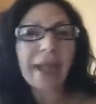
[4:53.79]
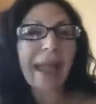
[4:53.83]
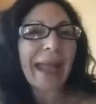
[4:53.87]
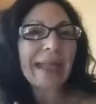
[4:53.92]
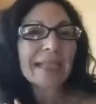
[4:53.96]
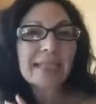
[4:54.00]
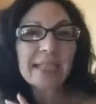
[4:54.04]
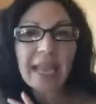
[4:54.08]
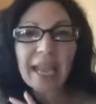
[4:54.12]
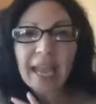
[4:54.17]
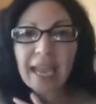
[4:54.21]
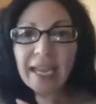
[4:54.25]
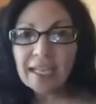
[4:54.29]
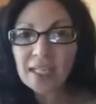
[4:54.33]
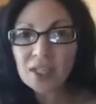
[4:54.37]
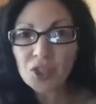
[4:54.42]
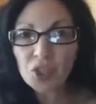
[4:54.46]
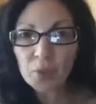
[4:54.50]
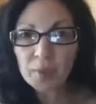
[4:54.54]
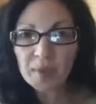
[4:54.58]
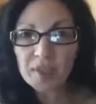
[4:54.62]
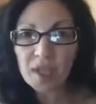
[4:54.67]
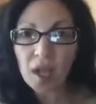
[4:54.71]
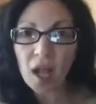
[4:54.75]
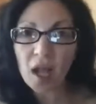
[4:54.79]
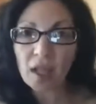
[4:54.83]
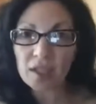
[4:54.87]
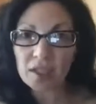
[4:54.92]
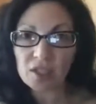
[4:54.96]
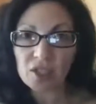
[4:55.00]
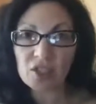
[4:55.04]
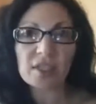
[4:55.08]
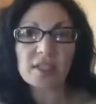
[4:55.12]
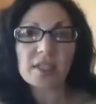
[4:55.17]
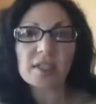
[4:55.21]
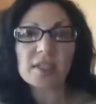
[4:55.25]
Ask any
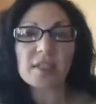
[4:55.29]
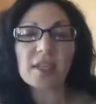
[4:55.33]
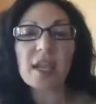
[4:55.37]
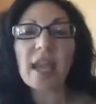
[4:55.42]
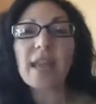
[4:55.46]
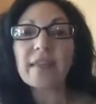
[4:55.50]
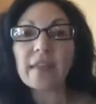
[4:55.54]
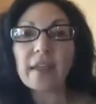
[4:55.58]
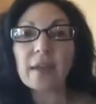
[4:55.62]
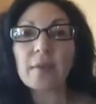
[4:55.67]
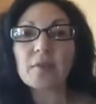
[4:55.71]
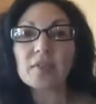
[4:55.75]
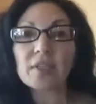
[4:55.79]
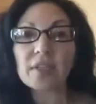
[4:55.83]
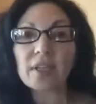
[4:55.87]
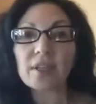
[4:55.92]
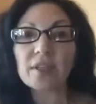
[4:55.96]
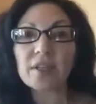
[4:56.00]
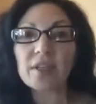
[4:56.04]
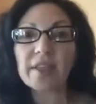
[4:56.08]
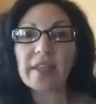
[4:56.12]
dermatologist and they will tell you